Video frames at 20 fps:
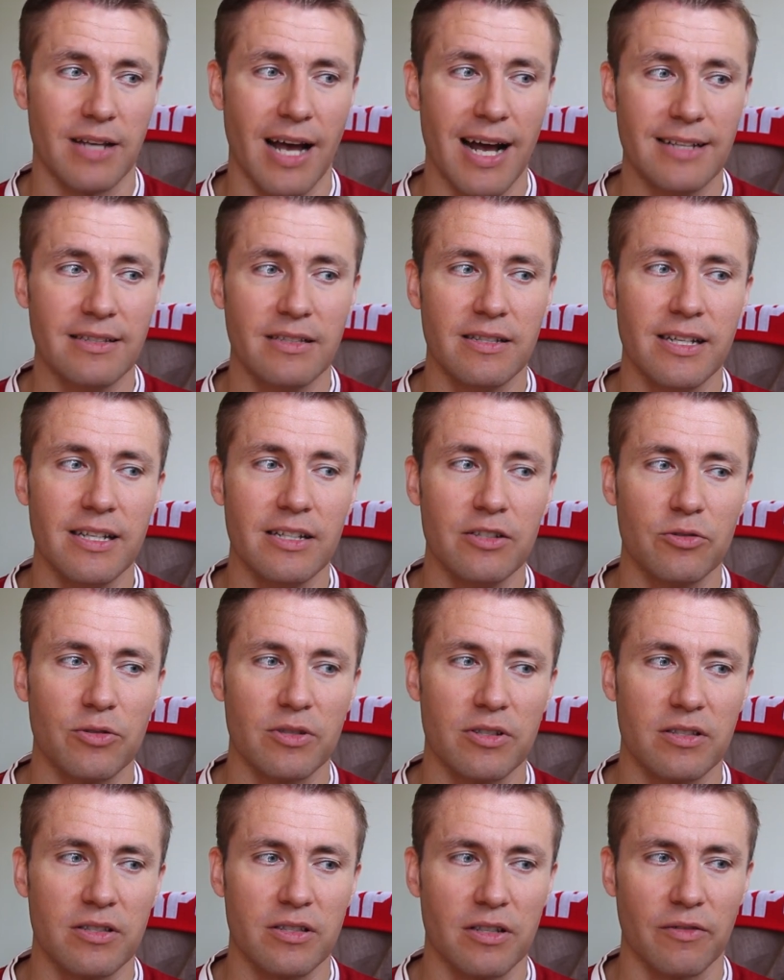as the
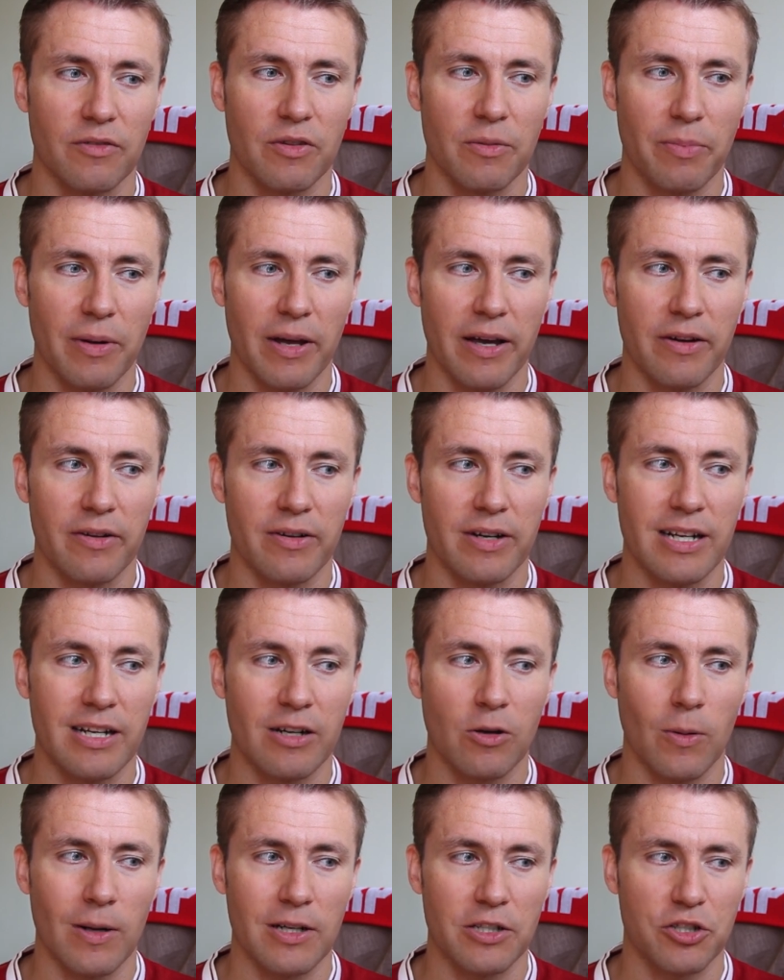interests of the player
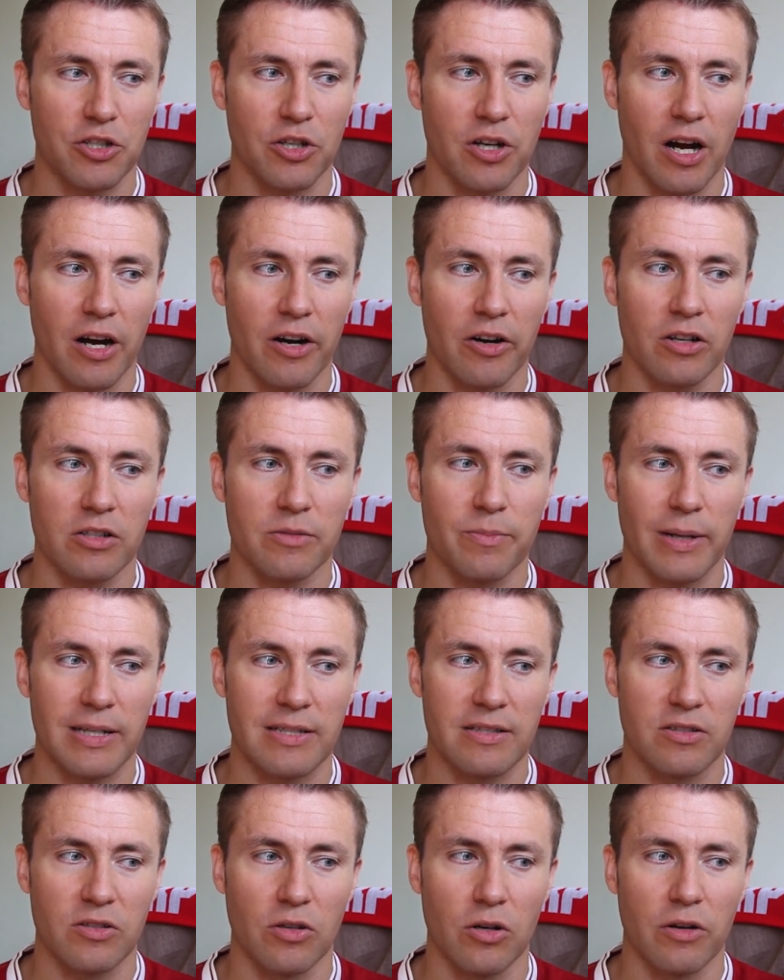in question are not
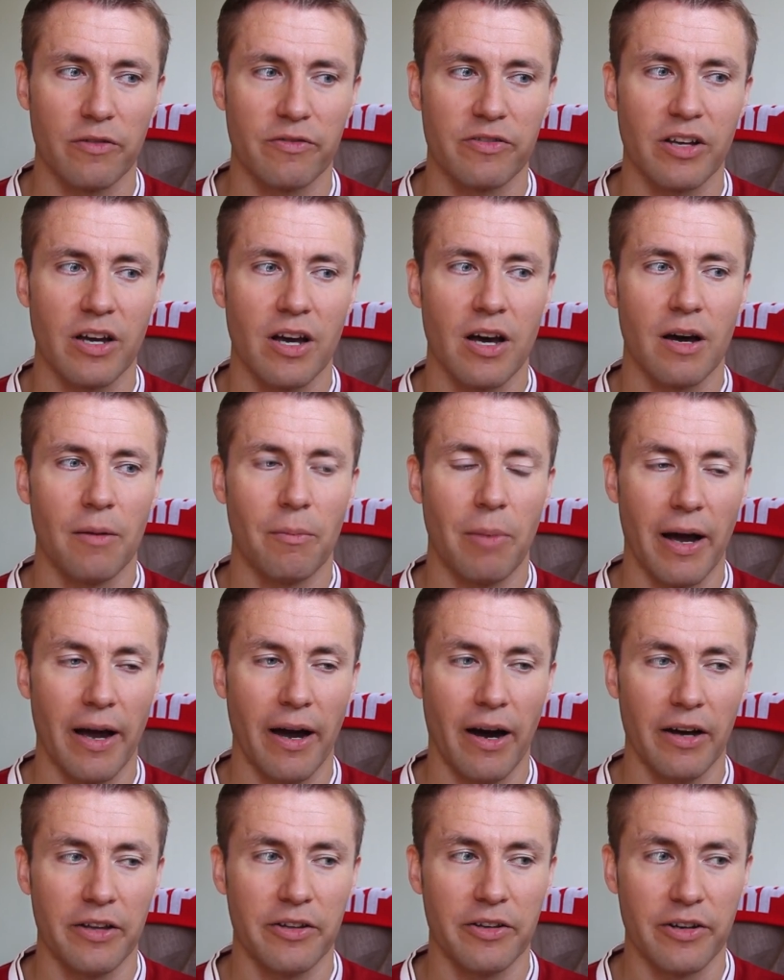best served by
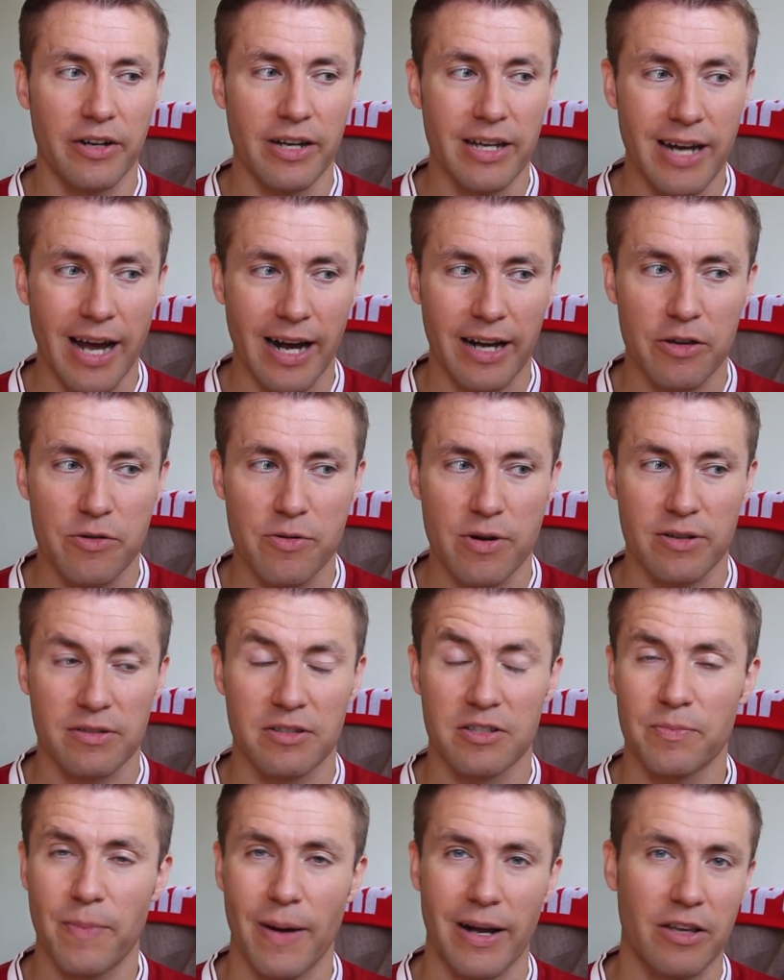either inaccurate
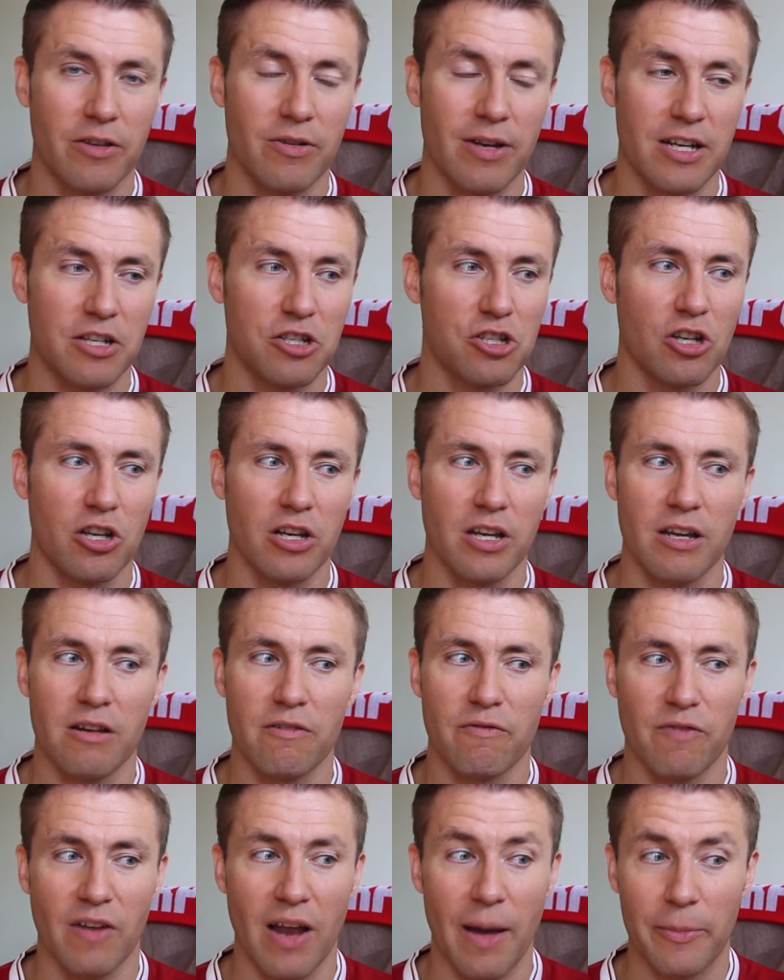speculation,
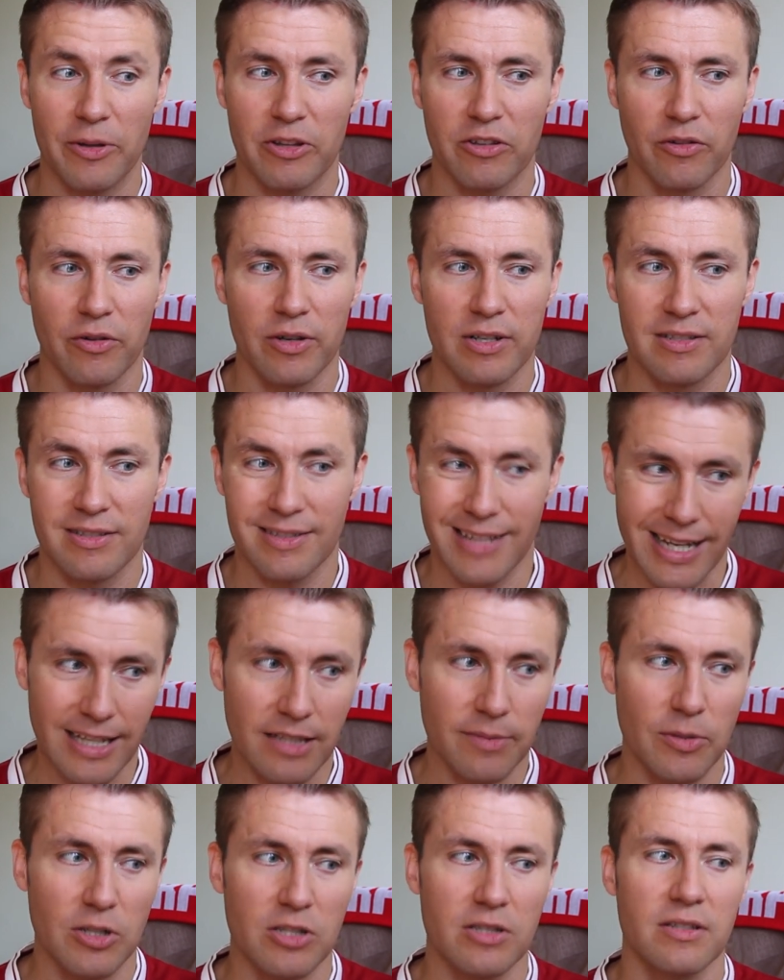inflammatory
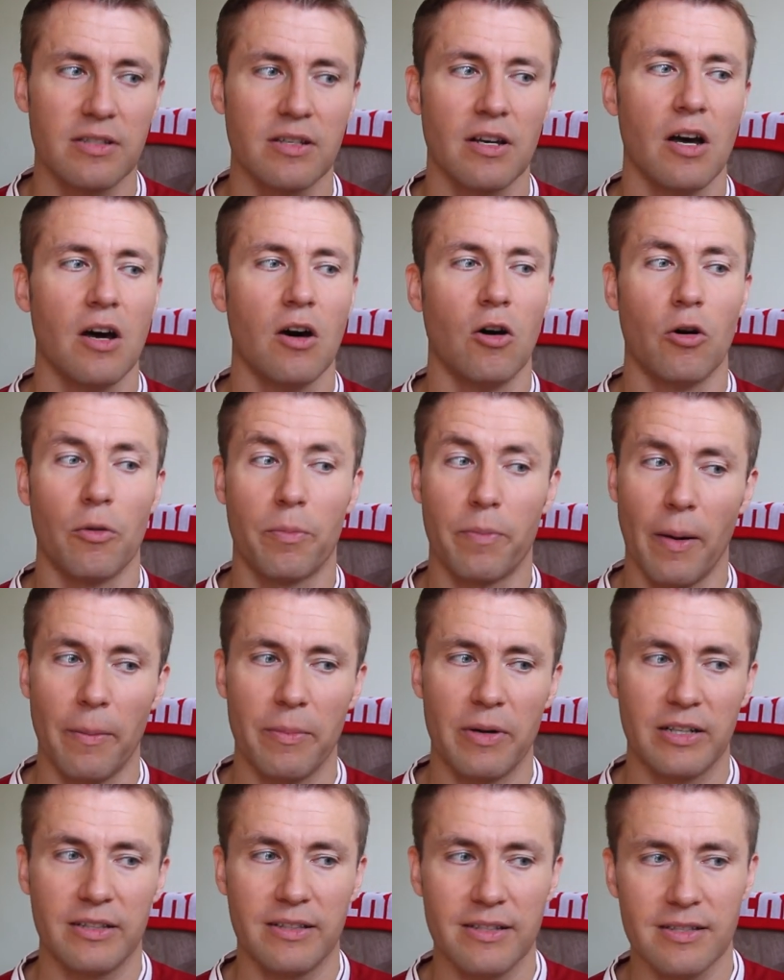statements, or
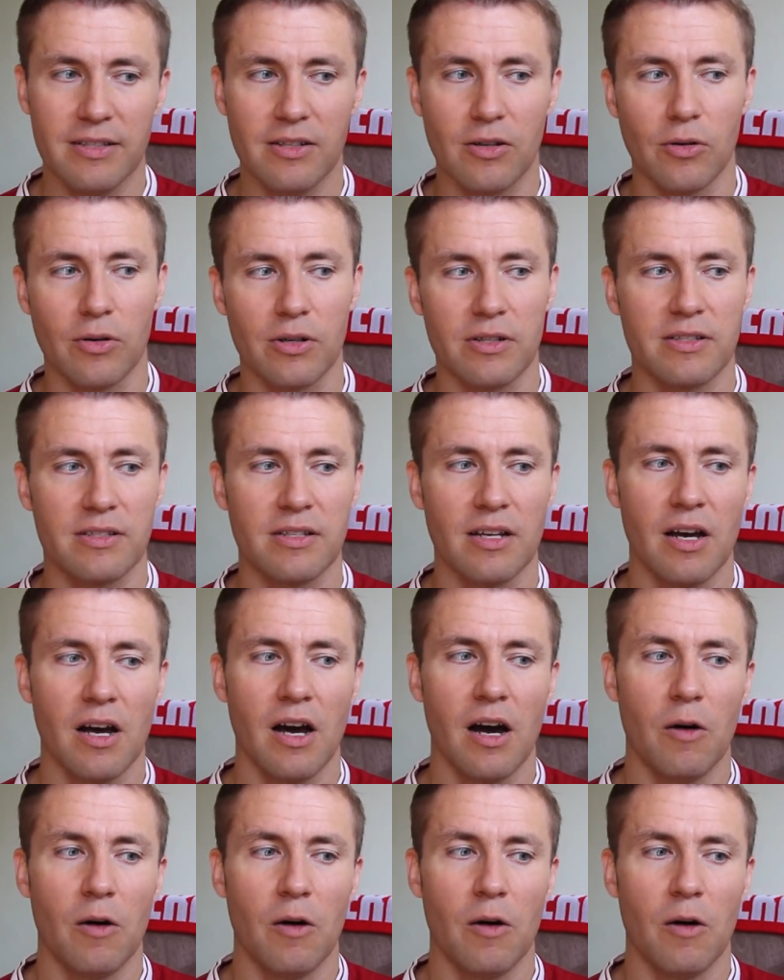public discourse,